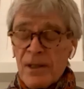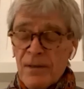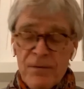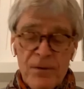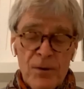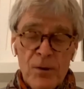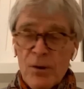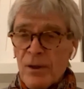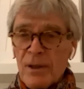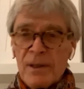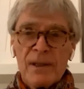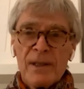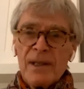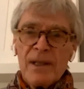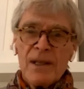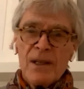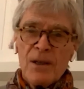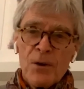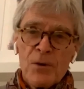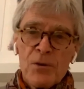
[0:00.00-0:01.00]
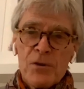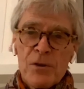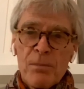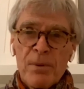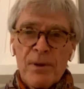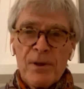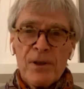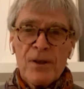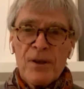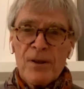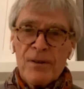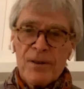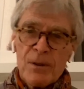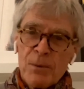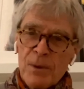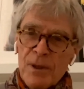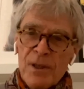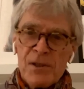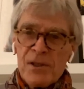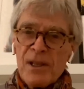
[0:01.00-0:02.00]
And if you're an entrepreneur and
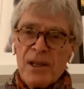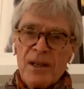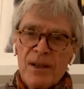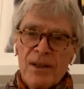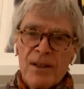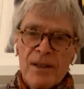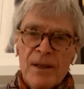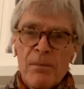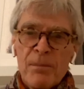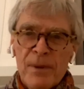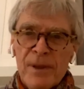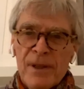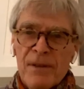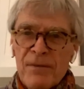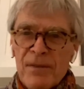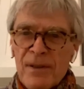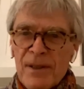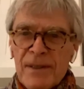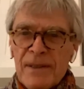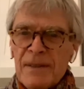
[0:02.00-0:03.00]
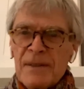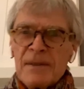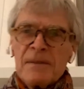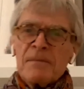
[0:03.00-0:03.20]
you want to sell your company for,